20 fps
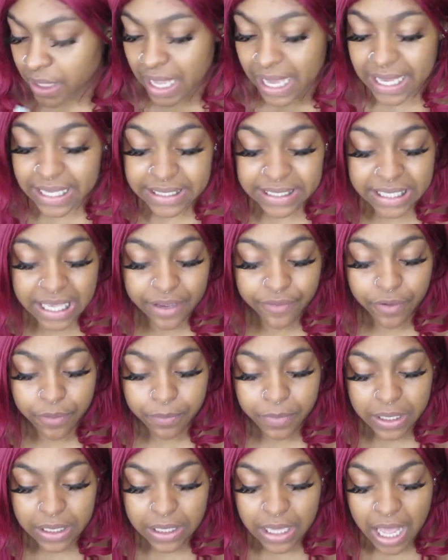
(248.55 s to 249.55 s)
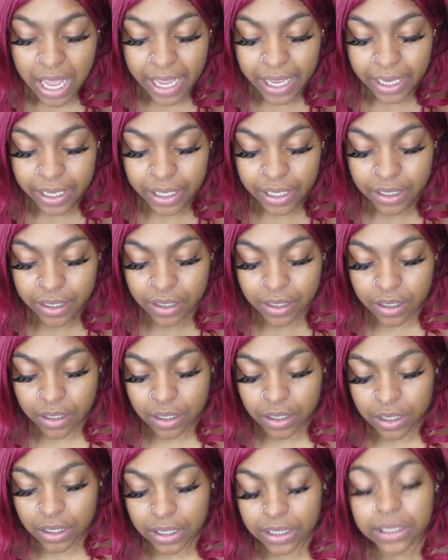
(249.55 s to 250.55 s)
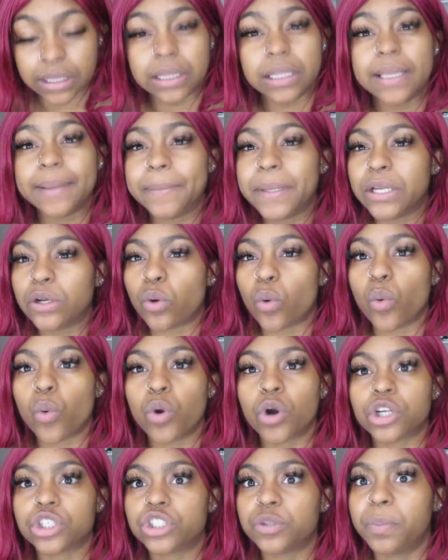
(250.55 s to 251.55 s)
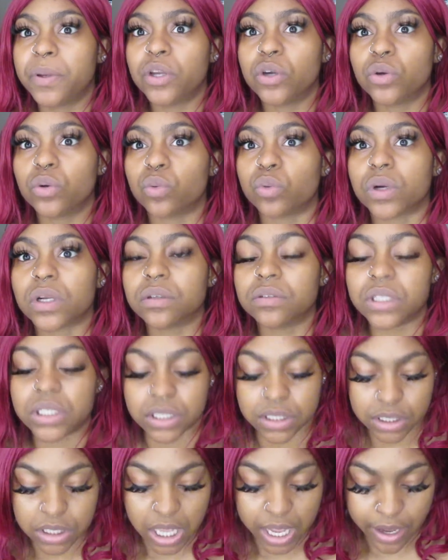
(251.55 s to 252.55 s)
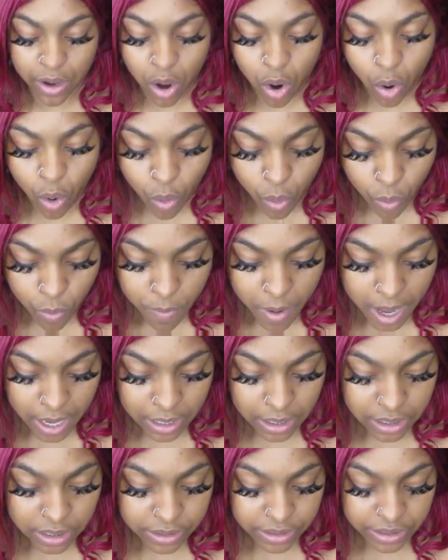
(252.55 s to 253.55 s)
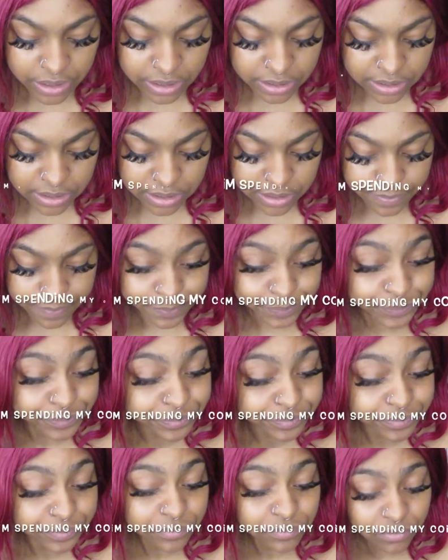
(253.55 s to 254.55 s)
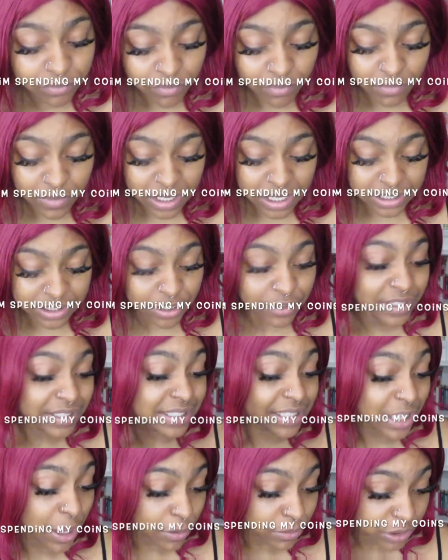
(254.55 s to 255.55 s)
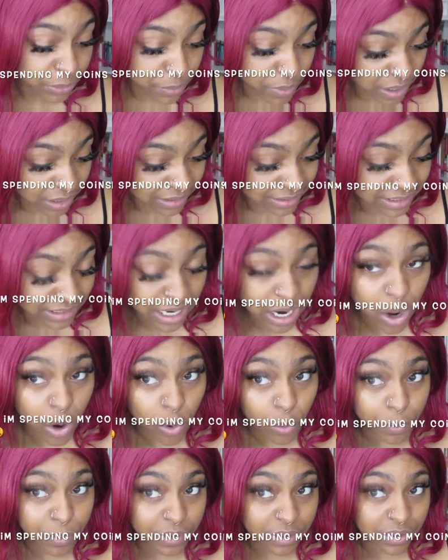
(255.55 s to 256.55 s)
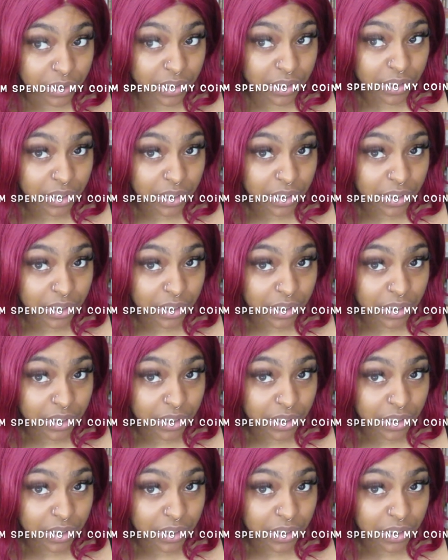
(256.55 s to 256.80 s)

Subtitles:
It's giving me like lemon orange peel realness, like oh my goodness. So this is the only product that I opened,